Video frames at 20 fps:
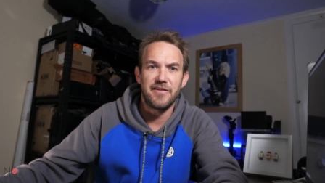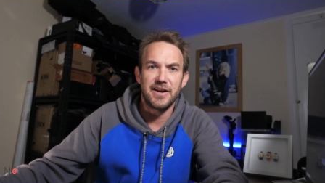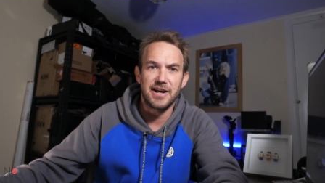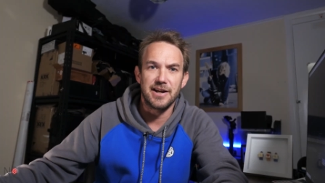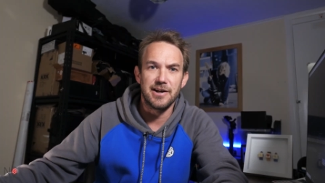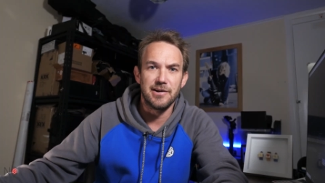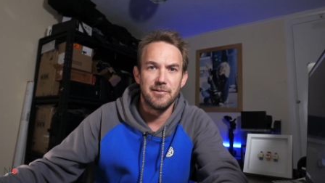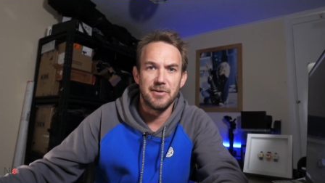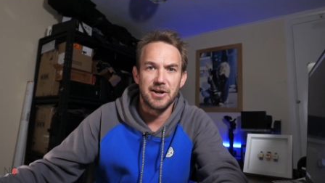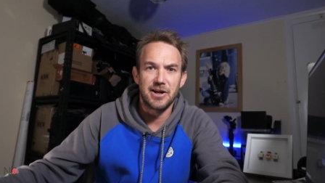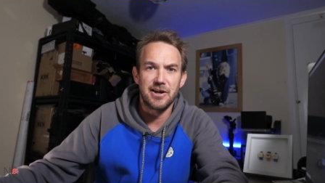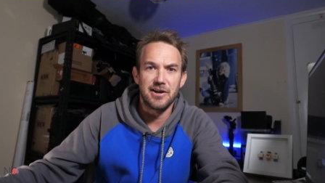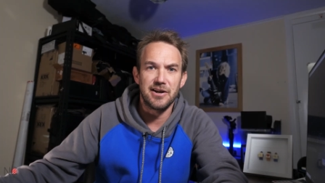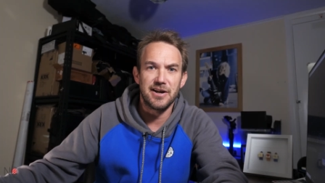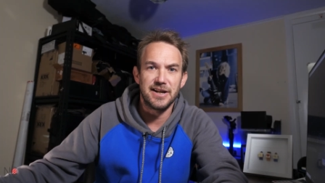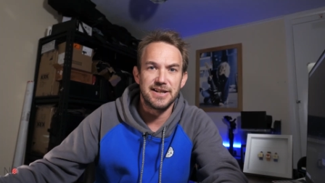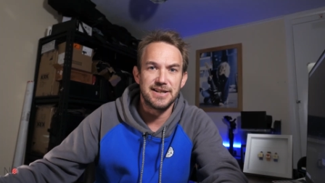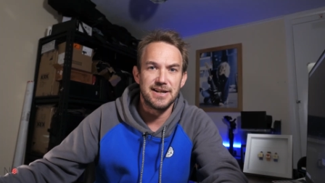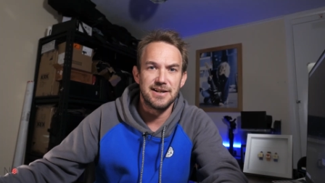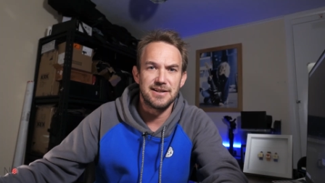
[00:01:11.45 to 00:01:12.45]
figured it would be a good
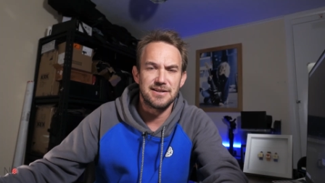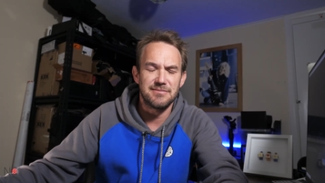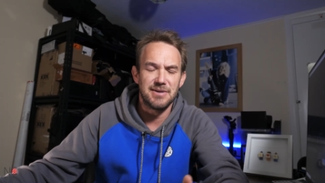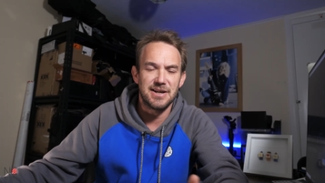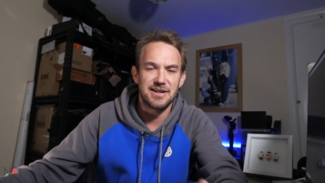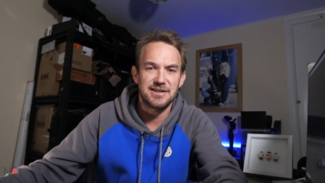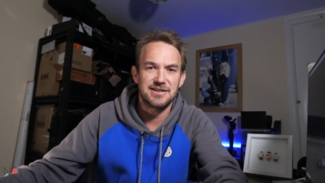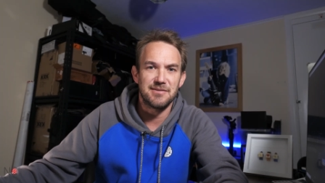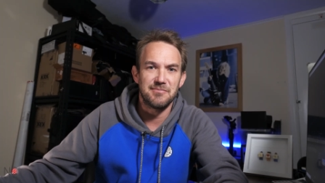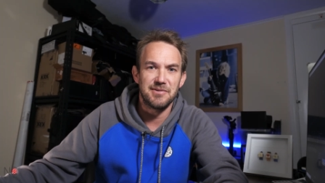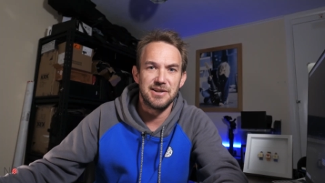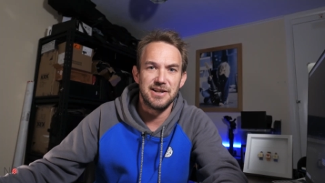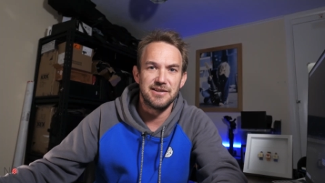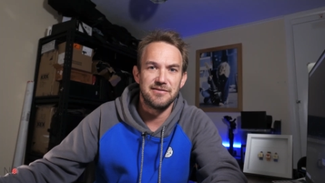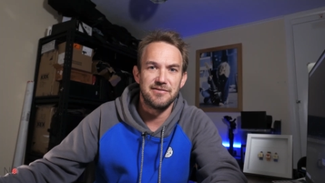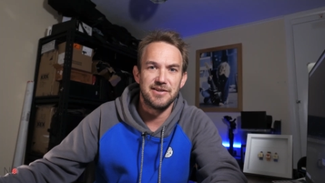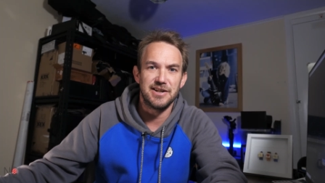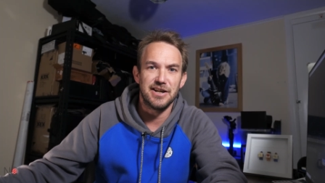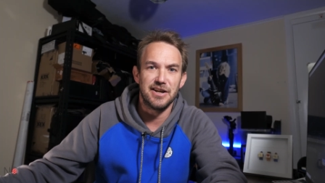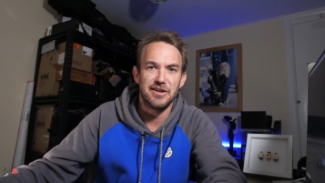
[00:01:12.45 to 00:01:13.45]
idea to make some of
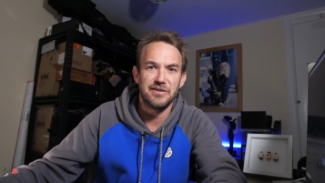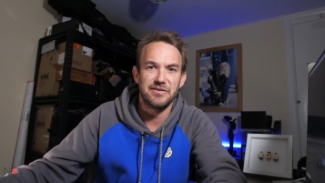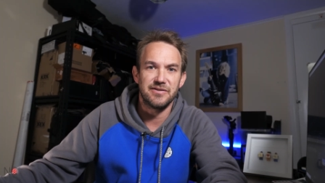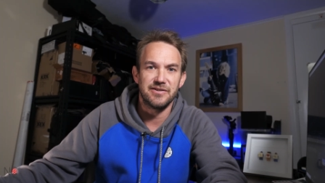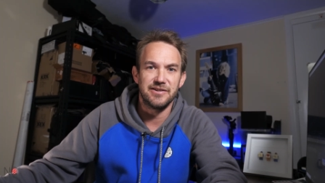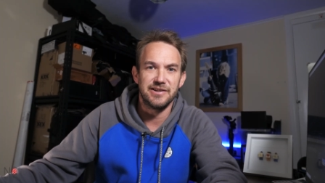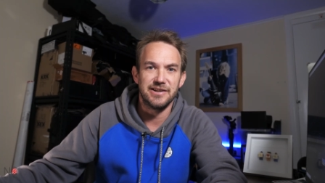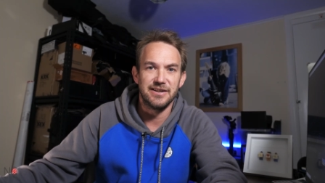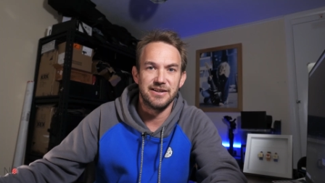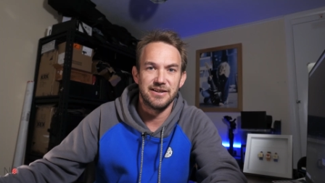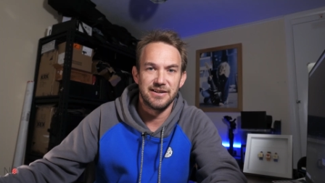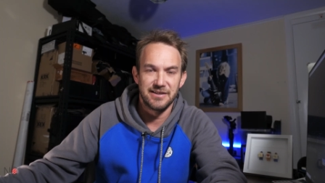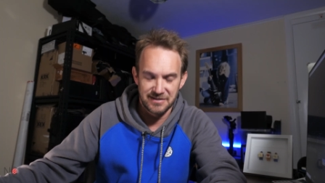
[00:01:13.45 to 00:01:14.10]
these videos for you.